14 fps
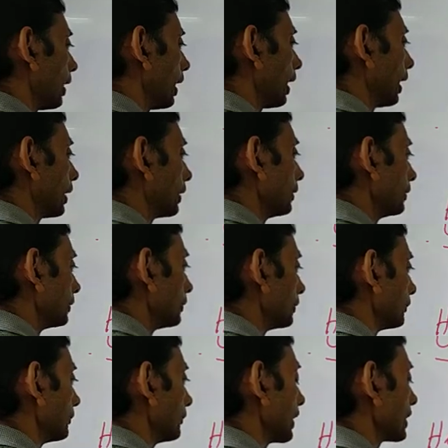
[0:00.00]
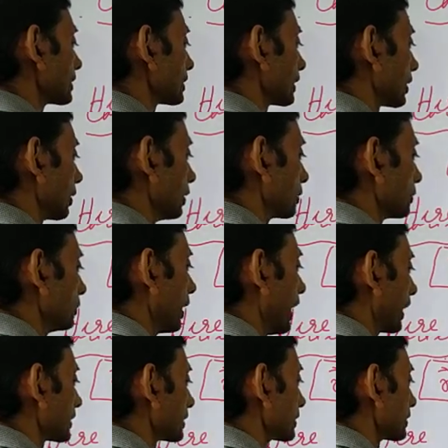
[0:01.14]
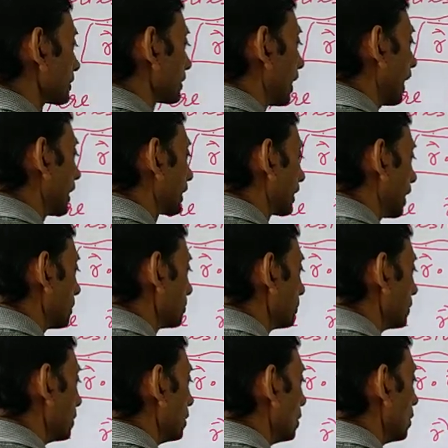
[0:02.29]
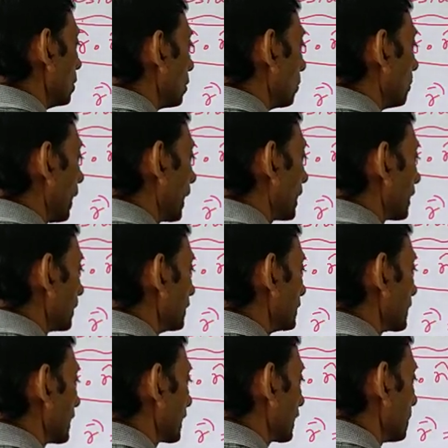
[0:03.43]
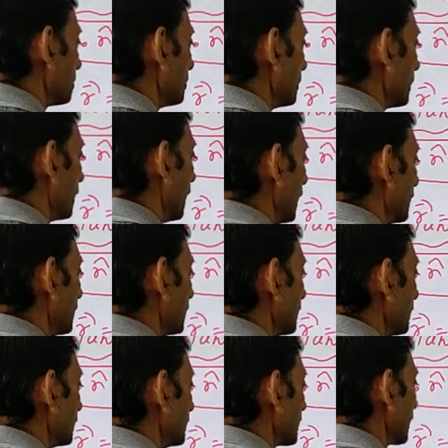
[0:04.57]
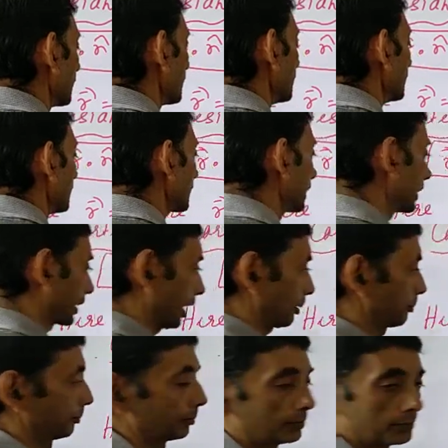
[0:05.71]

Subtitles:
R is equal to x I cap, y j cap, and z k cap.